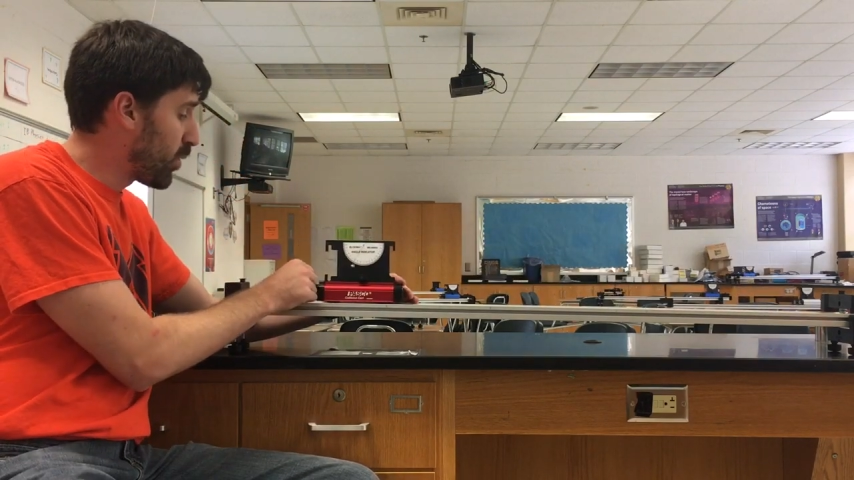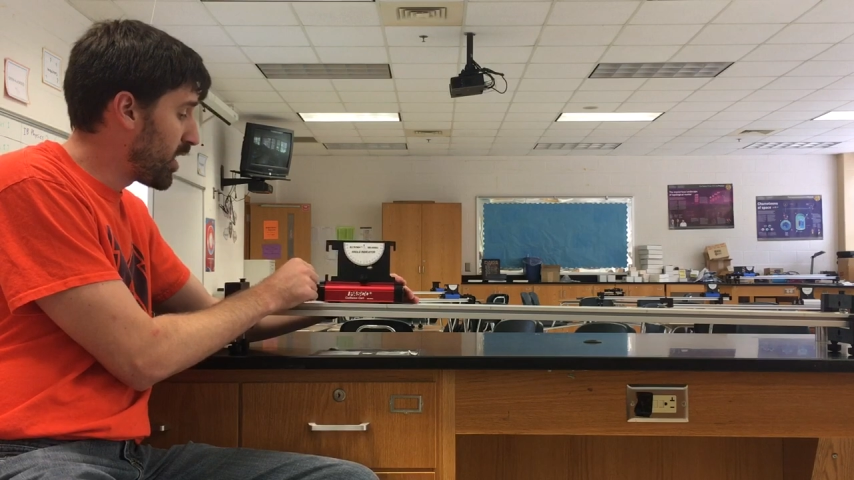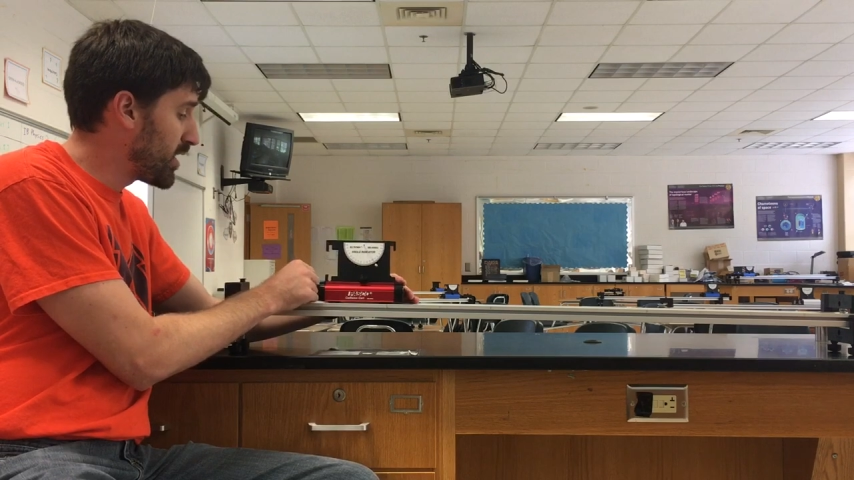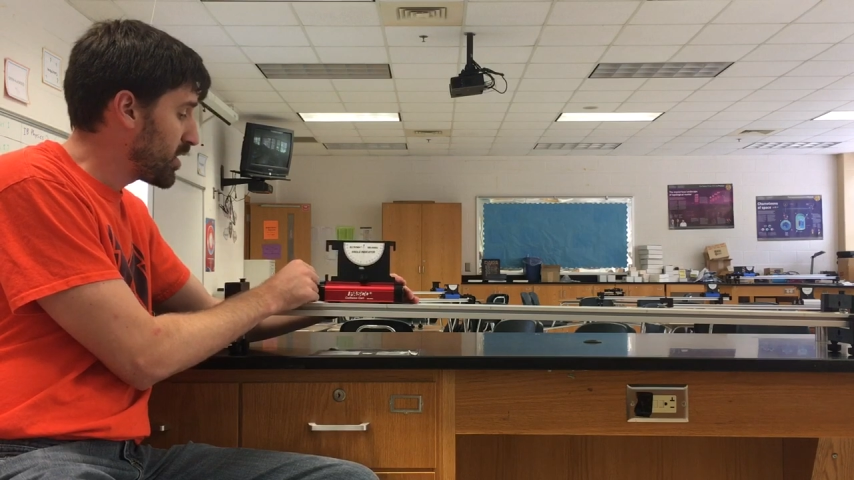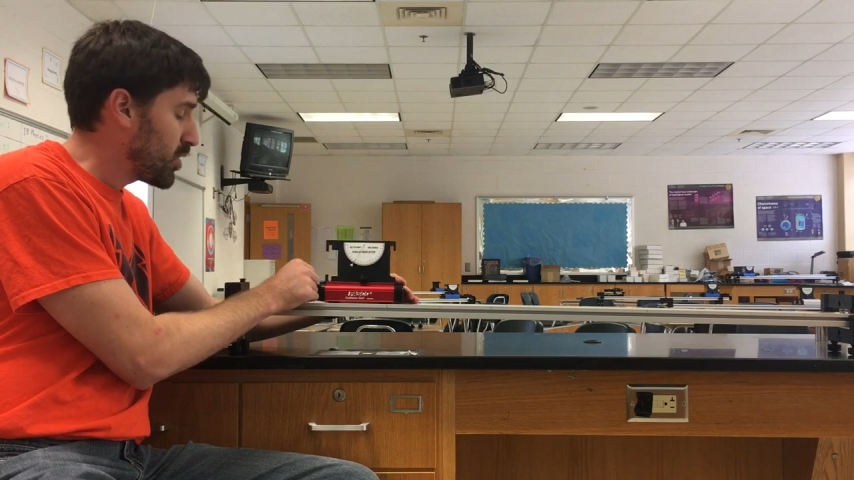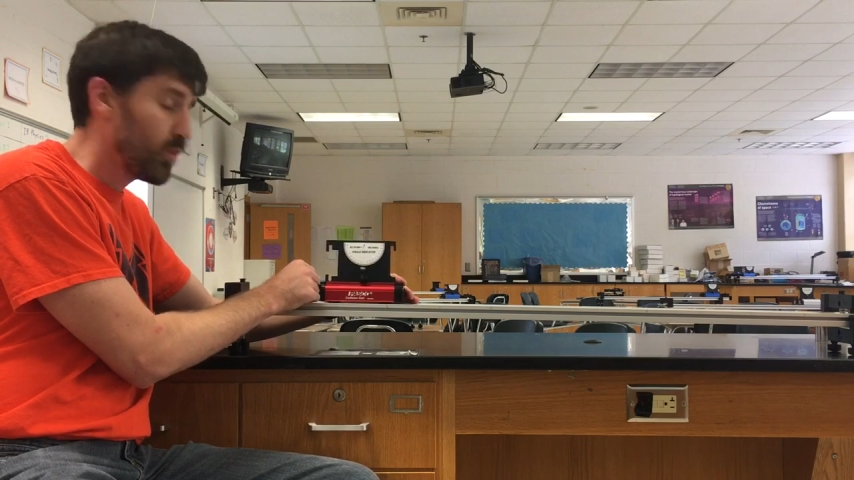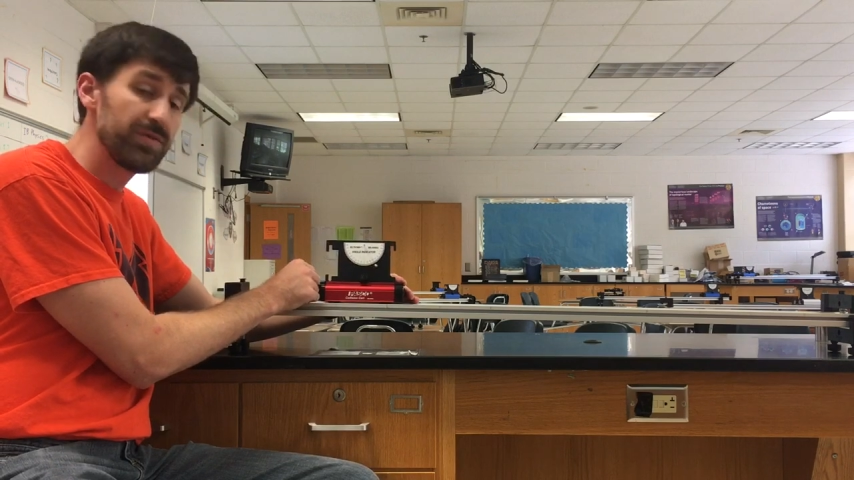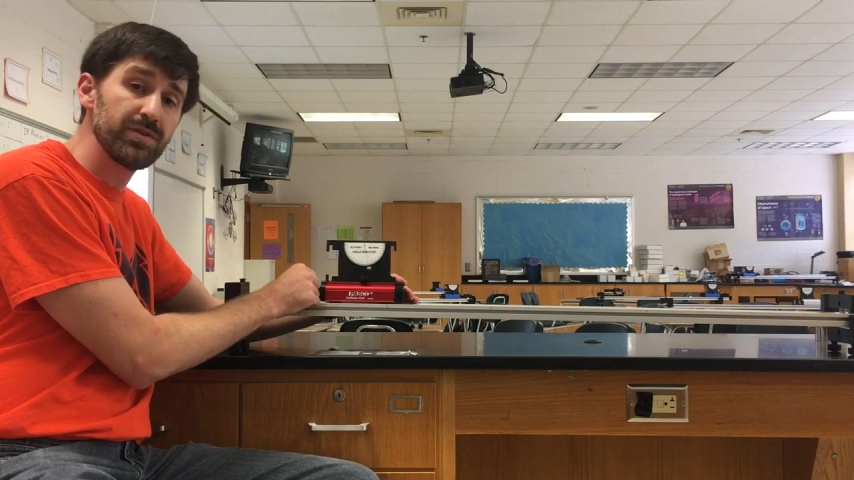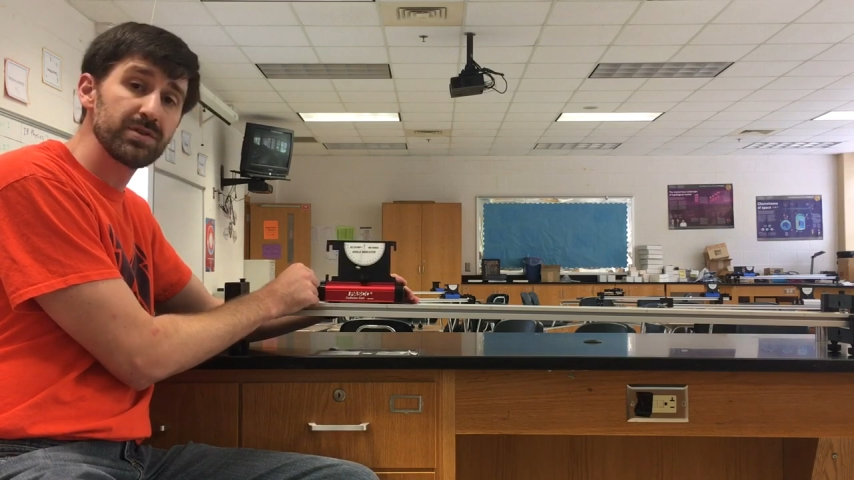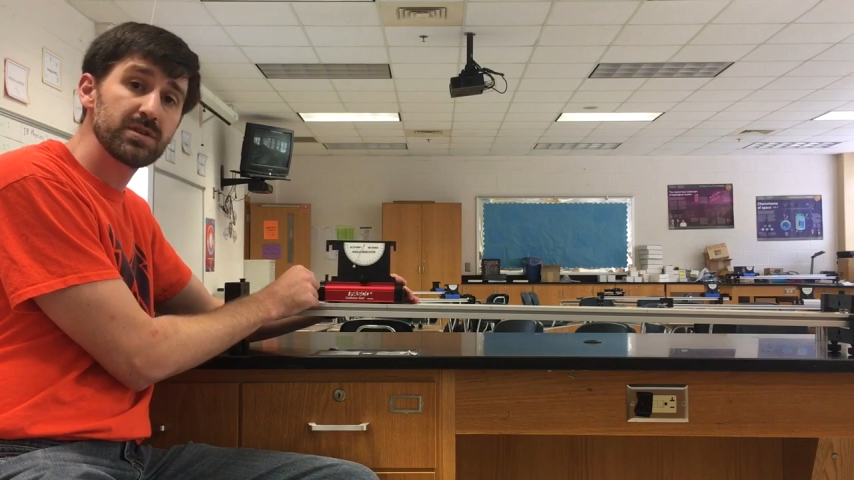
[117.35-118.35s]
one
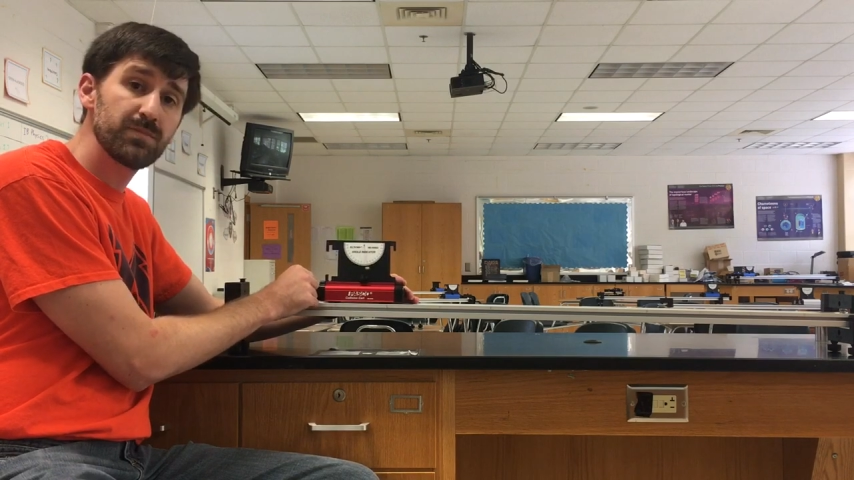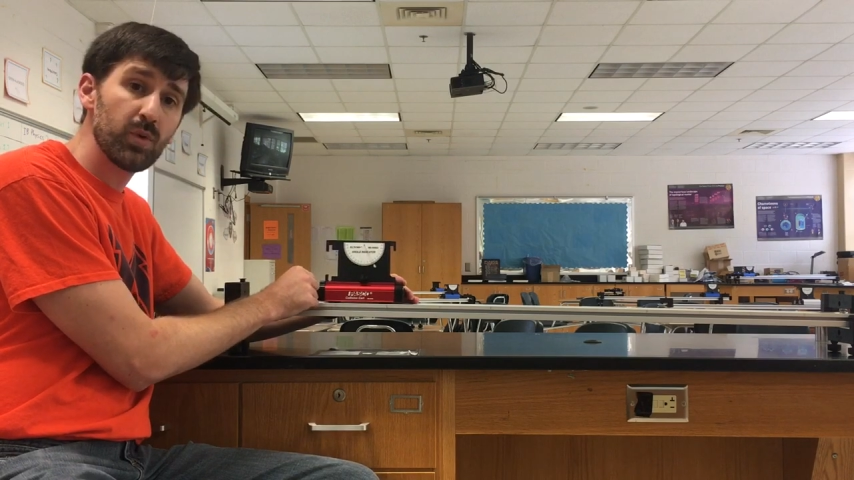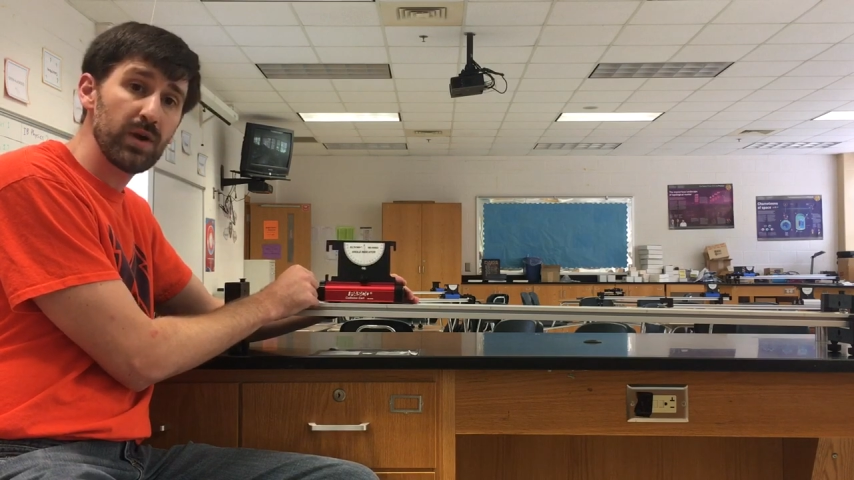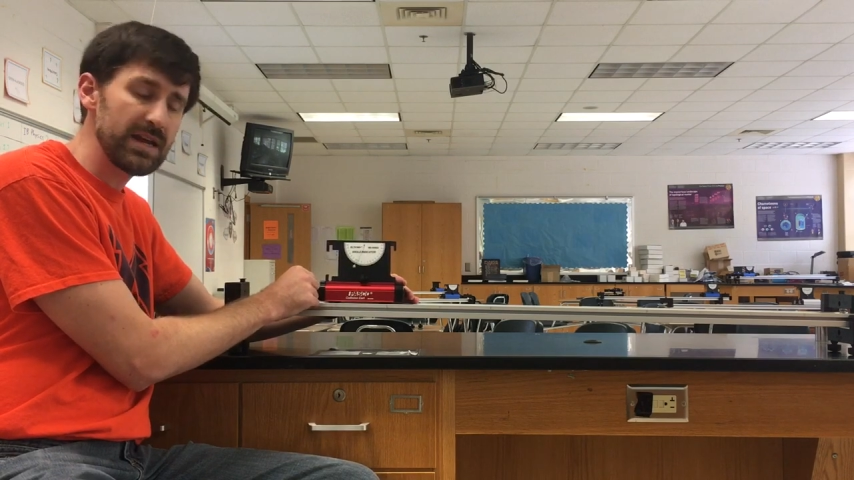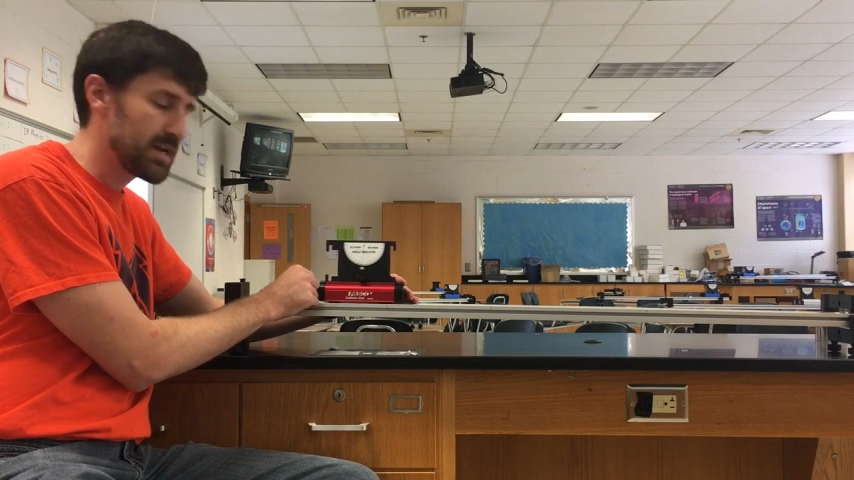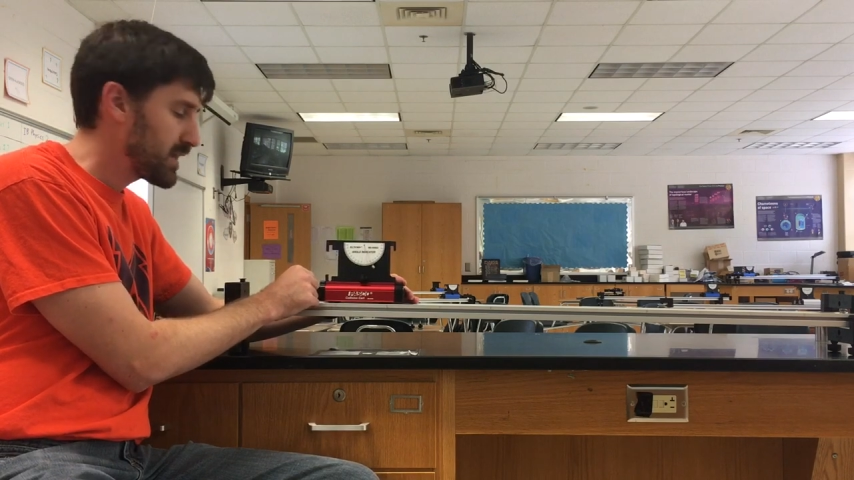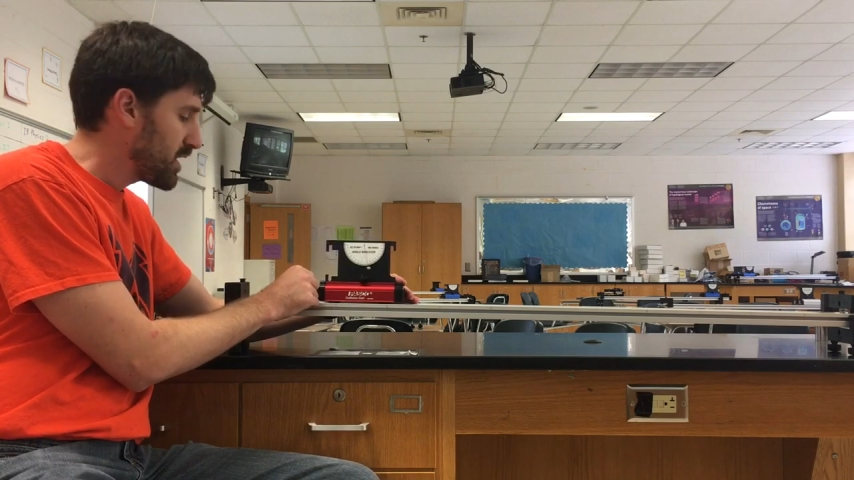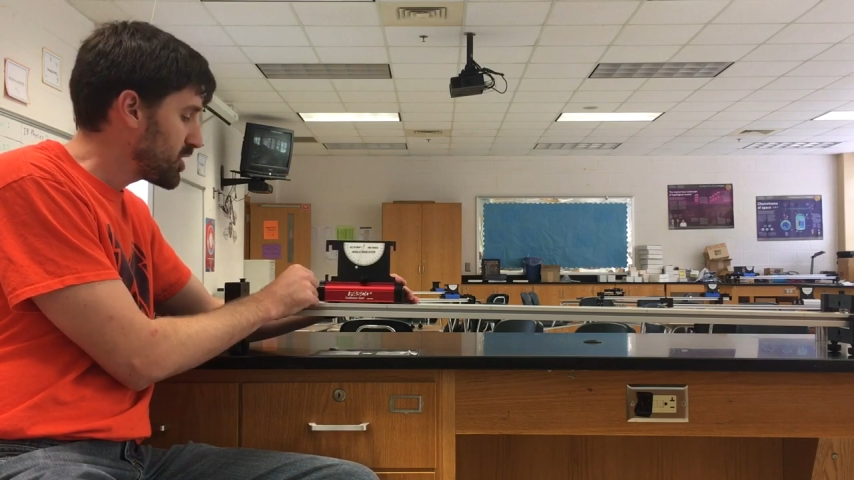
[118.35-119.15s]
with the spring,